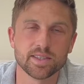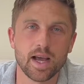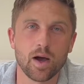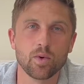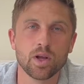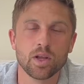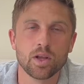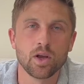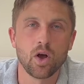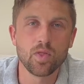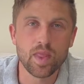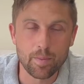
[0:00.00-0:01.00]
Now,
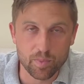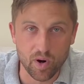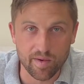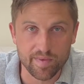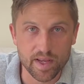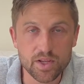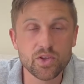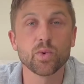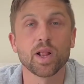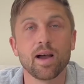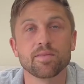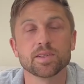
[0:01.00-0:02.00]
on that profit, you
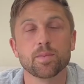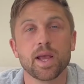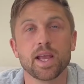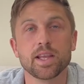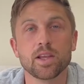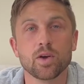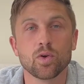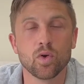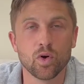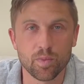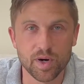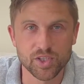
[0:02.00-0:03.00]
will have to pay
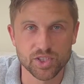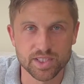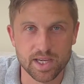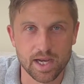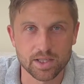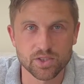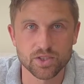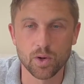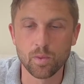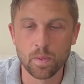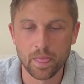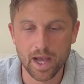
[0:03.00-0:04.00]
corporation tax.
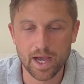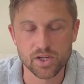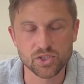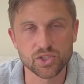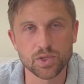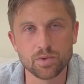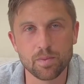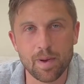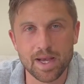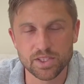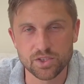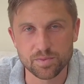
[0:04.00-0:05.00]
So I had a student
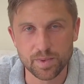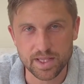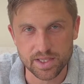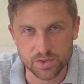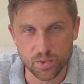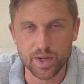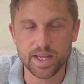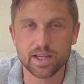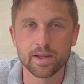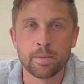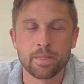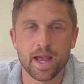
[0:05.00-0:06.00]
message me this
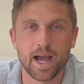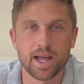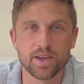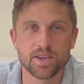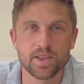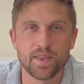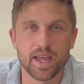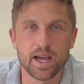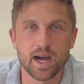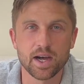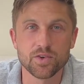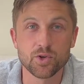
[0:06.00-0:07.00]
week and they
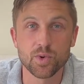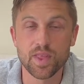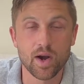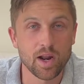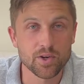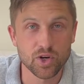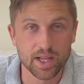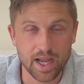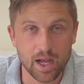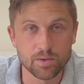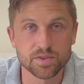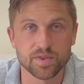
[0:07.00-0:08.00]
are doing their annual
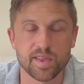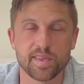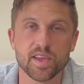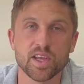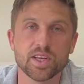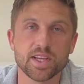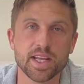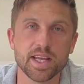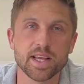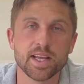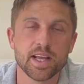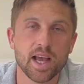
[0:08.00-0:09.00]
accounts for the third
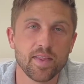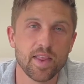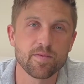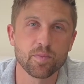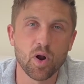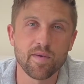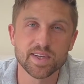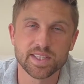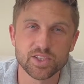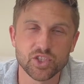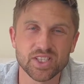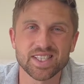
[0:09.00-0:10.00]
year and they've
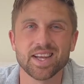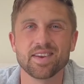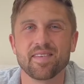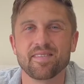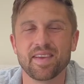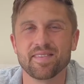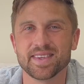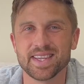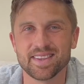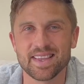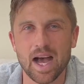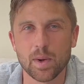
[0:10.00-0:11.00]
profited just under
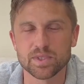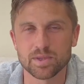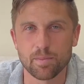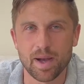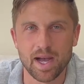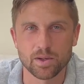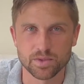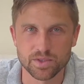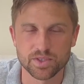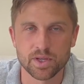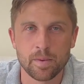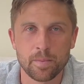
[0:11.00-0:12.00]

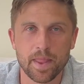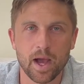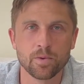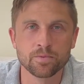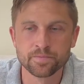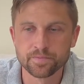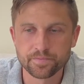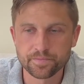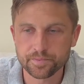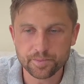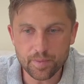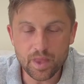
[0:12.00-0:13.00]
£50,000. Now,
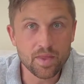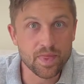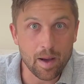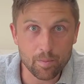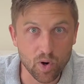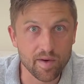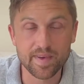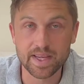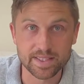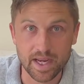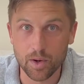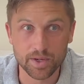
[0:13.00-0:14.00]
that profit
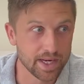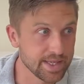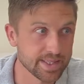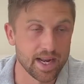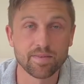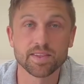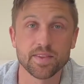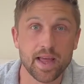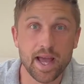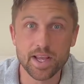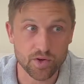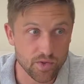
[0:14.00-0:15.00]
is calculated after
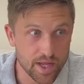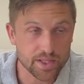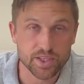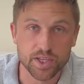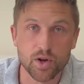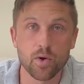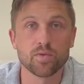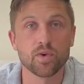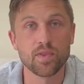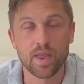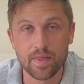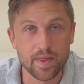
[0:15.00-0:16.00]
their turnover
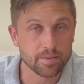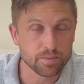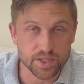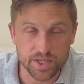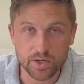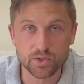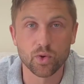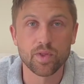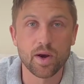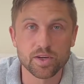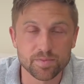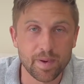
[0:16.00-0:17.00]
and then they deduct all
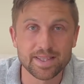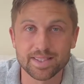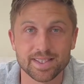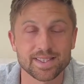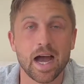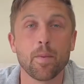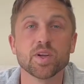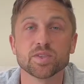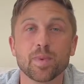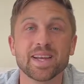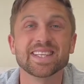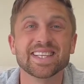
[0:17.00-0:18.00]
their expenses and how much
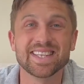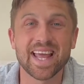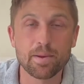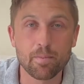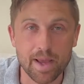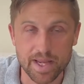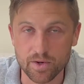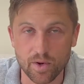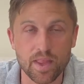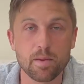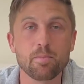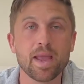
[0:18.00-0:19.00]
money did they make.
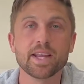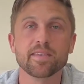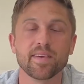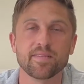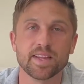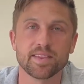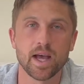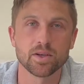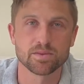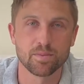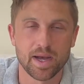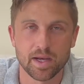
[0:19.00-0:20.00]
Right? They made
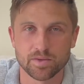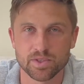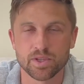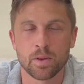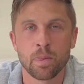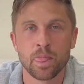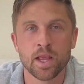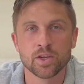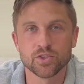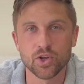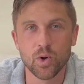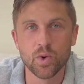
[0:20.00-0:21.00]
£50,000.
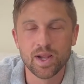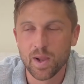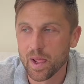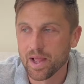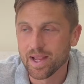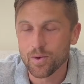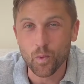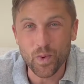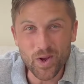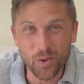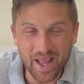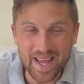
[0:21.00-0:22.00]
So
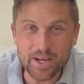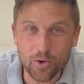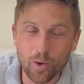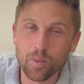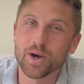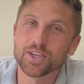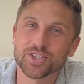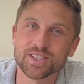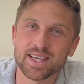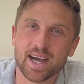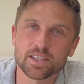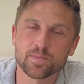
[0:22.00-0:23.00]
we all hate corporation
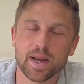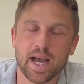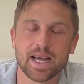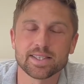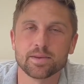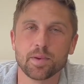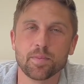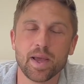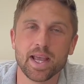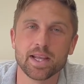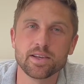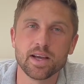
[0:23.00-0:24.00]
tax, but it has to be
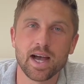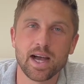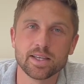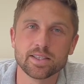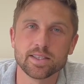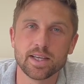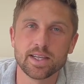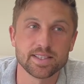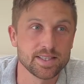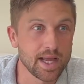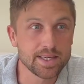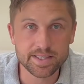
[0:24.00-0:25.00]
paid, and it's
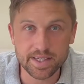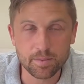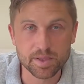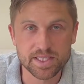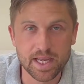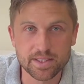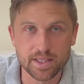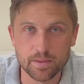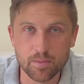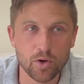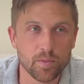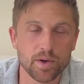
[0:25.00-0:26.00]
19% at the
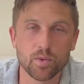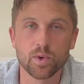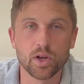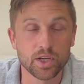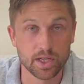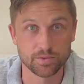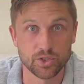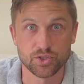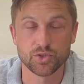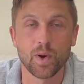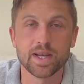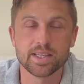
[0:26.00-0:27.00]
moment. We'll look at just
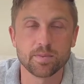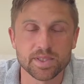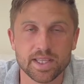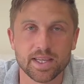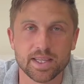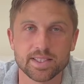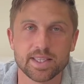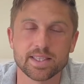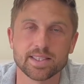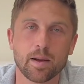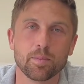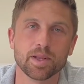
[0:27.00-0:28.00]
20% as the
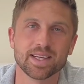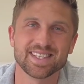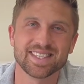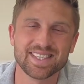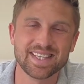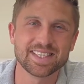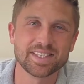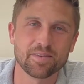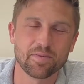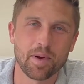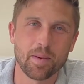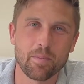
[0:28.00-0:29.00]
example because it's easier
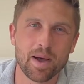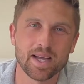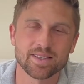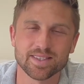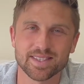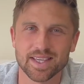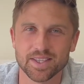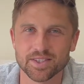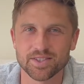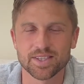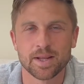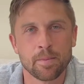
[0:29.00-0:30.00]
for my math
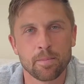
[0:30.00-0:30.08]
skills.